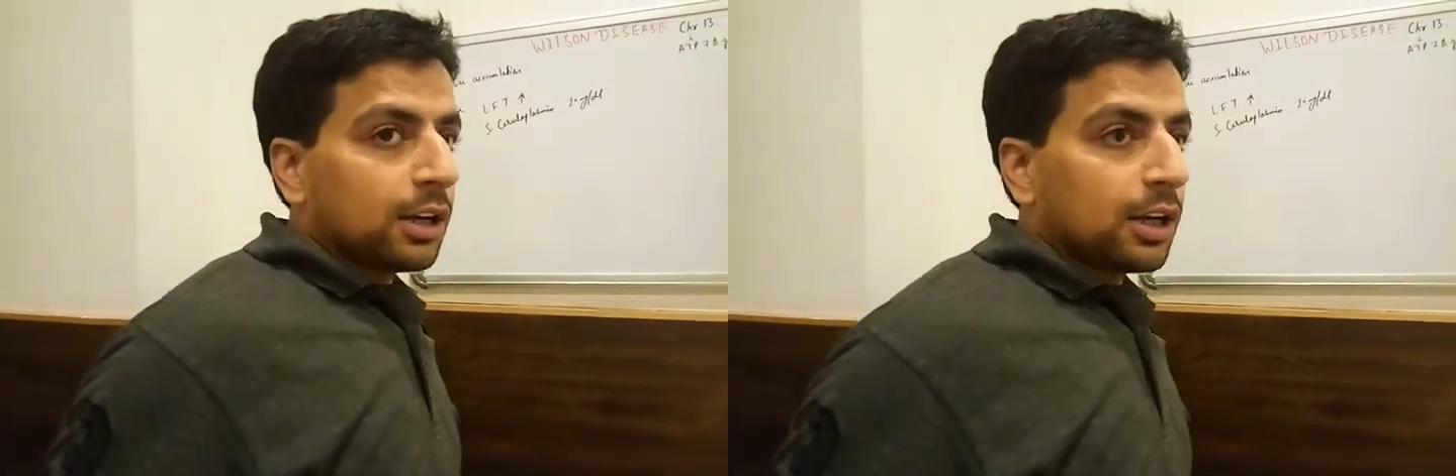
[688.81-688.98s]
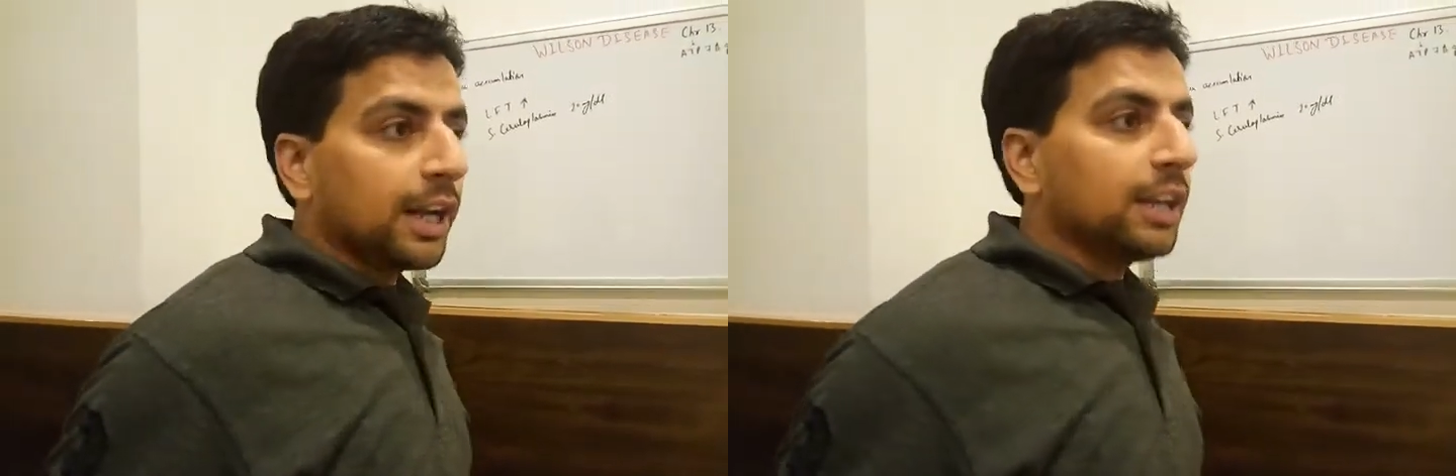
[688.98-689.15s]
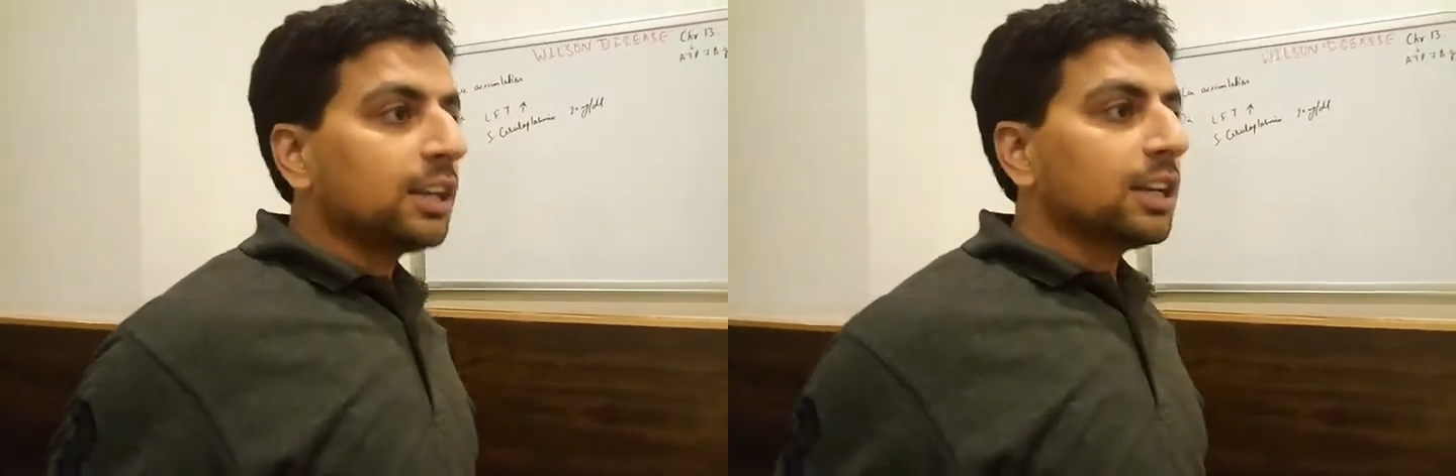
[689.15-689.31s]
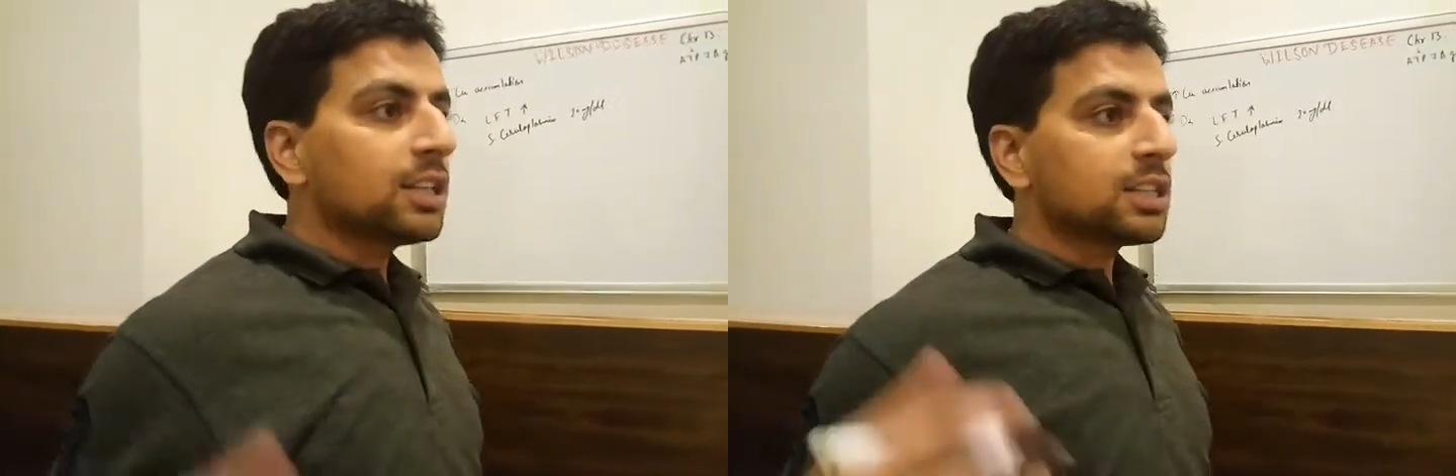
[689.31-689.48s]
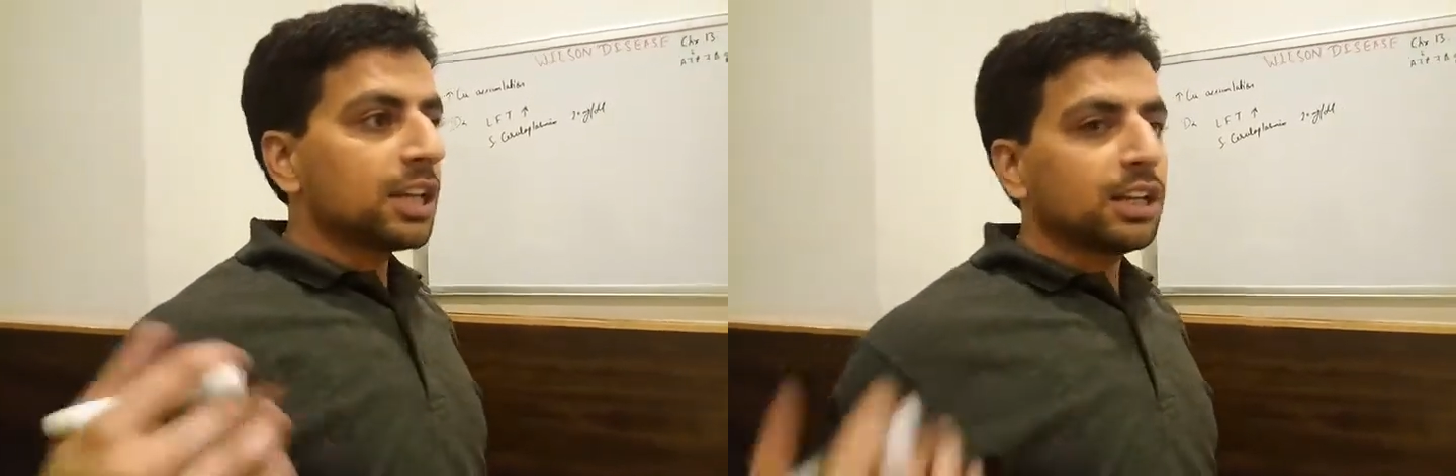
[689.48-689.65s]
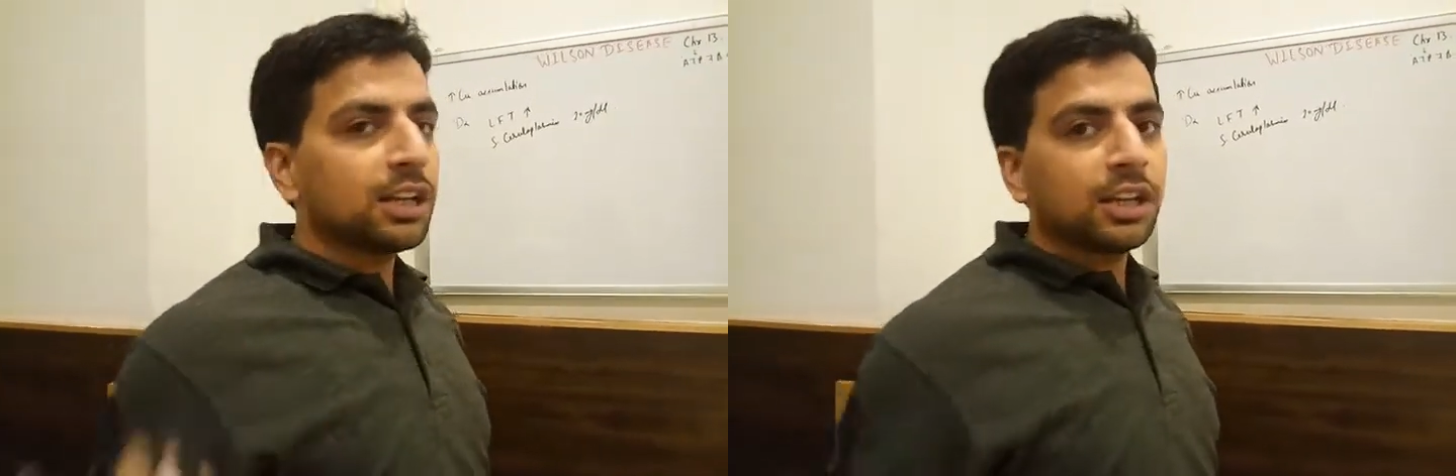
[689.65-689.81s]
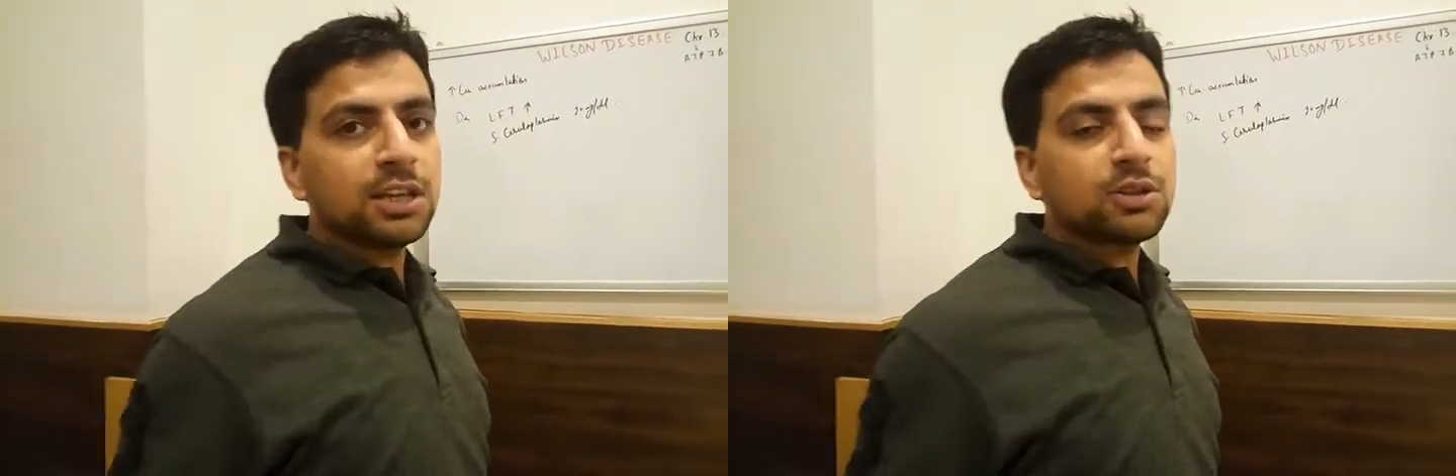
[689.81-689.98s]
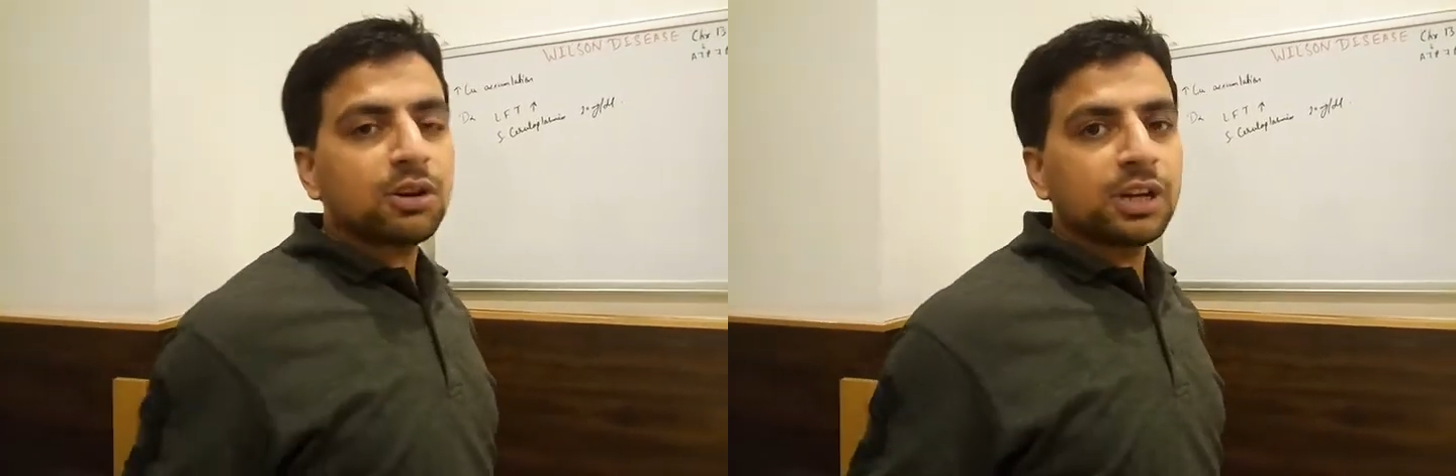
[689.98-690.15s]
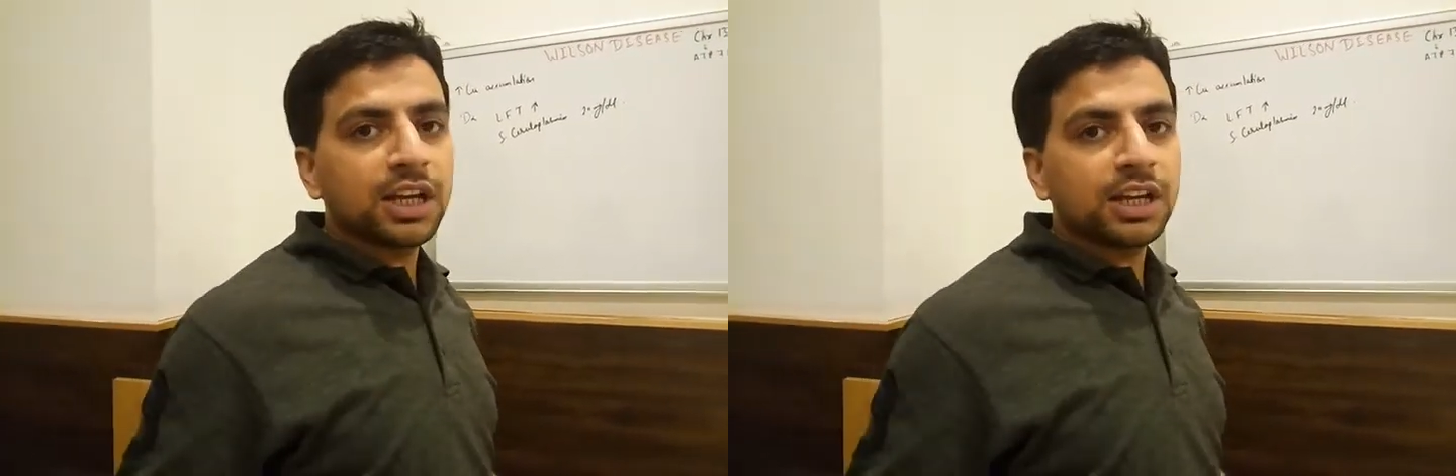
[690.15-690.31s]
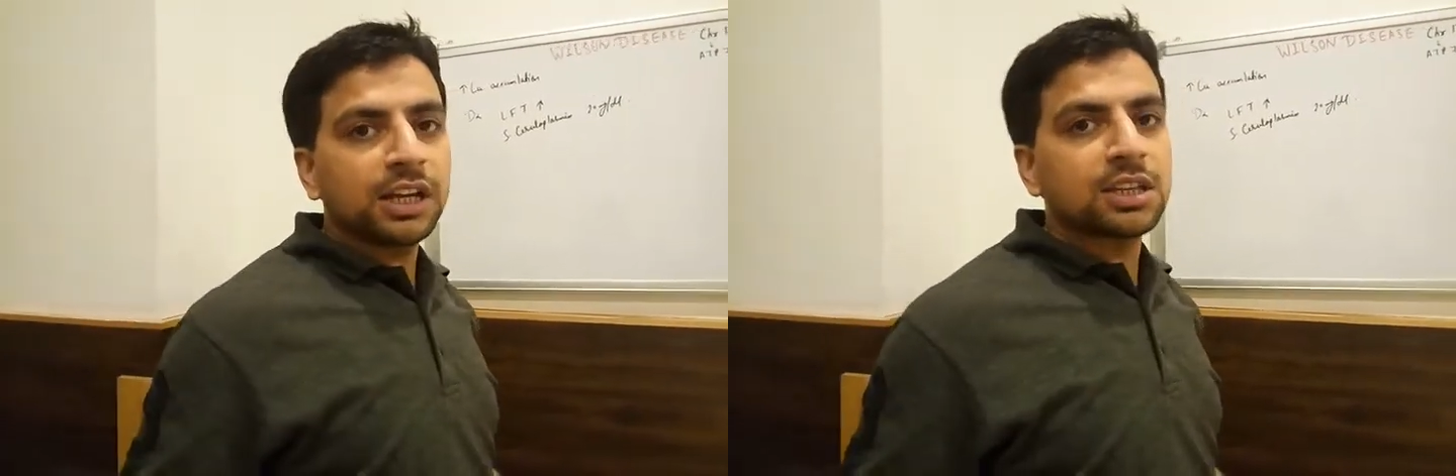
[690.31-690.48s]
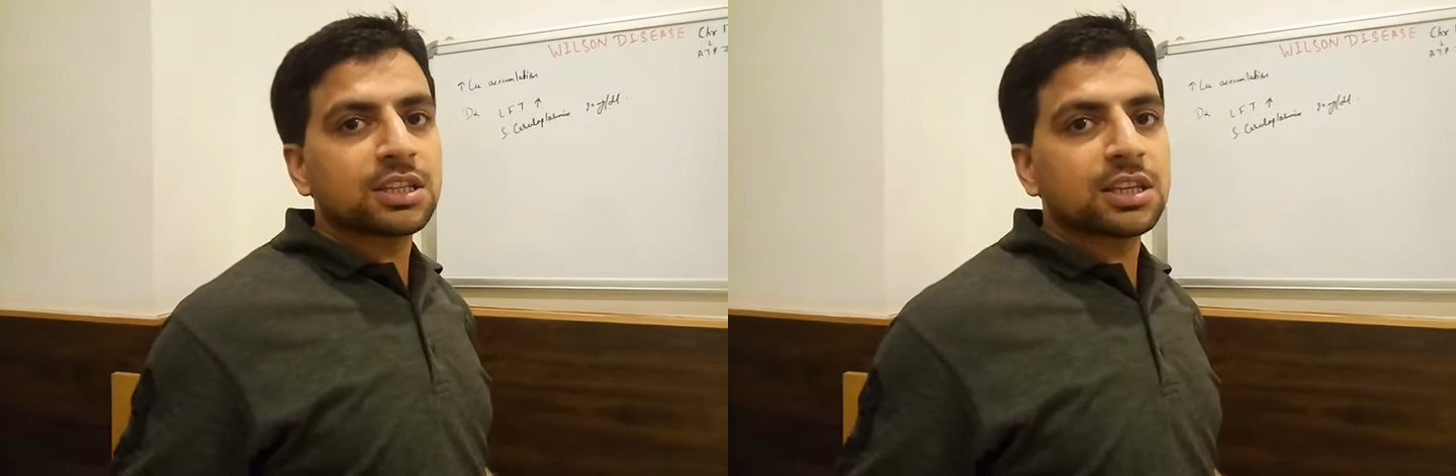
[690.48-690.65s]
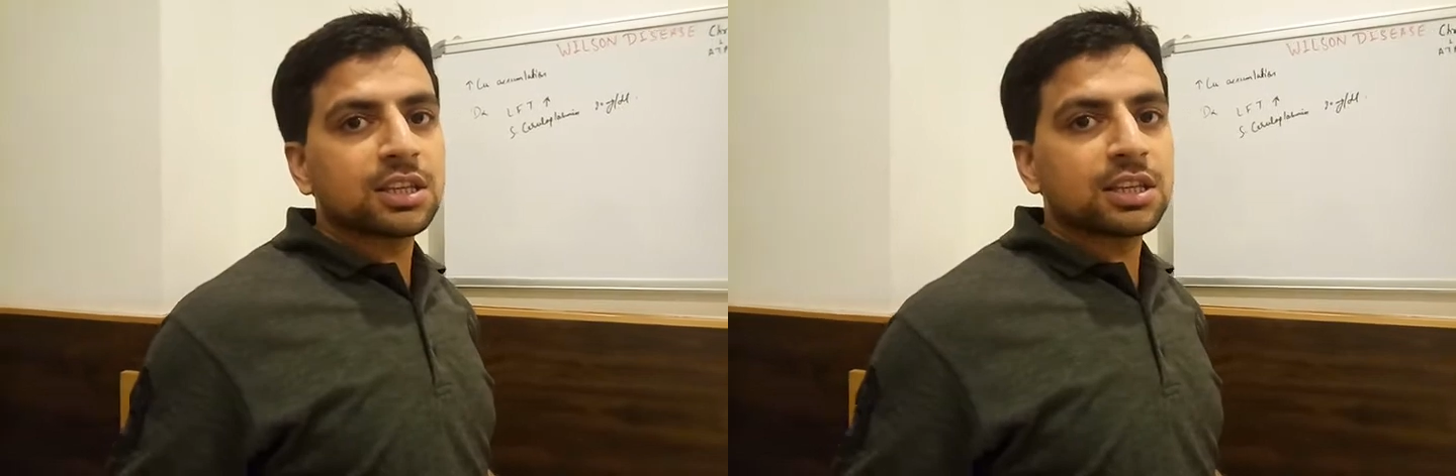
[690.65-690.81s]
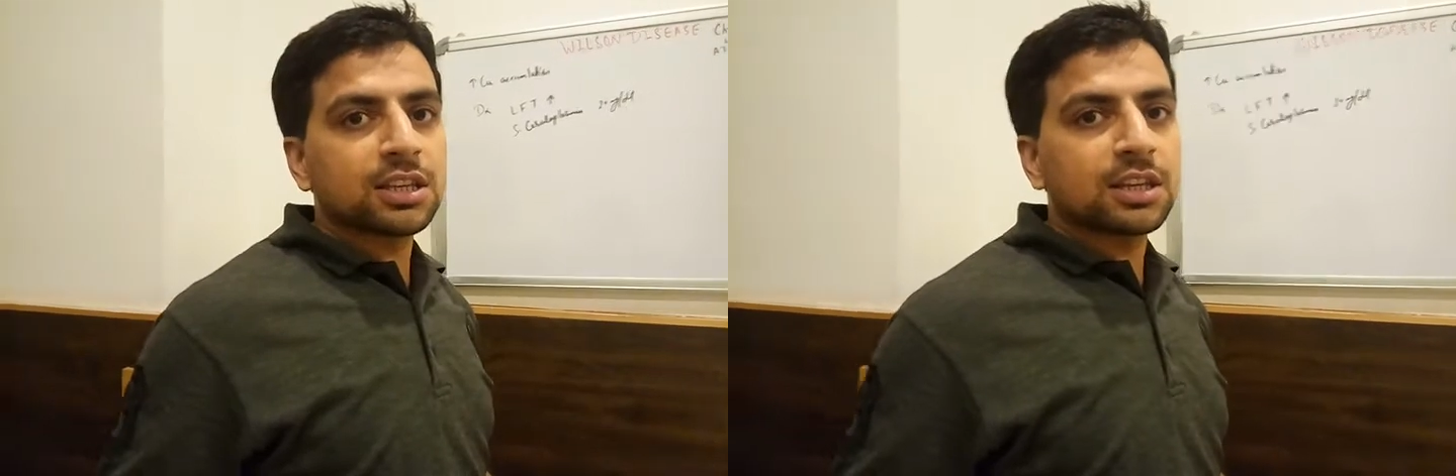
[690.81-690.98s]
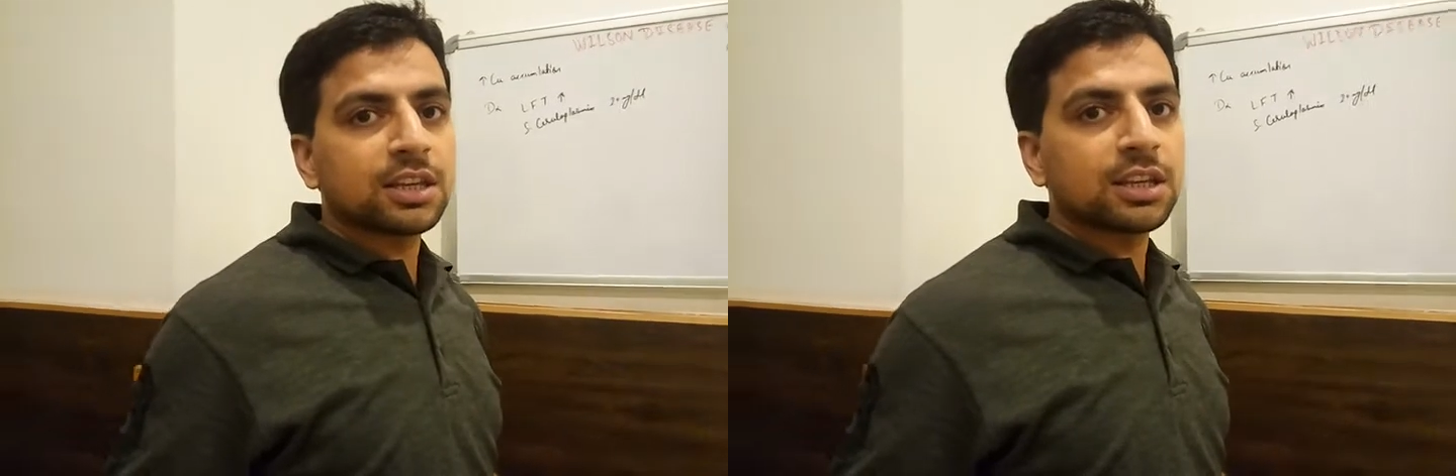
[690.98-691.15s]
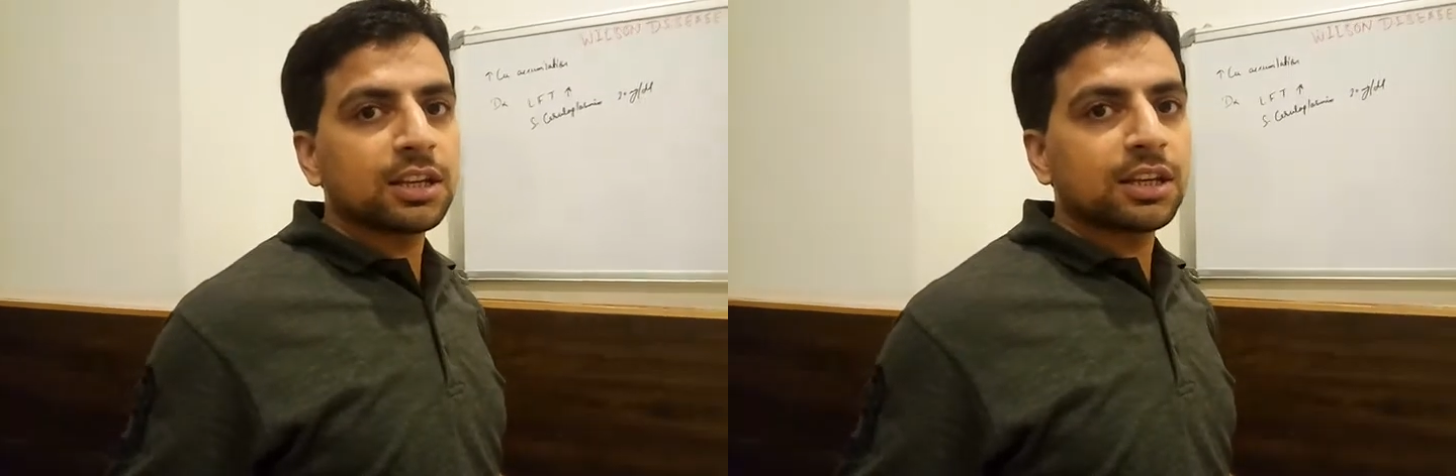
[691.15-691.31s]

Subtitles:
It is increase or decrease?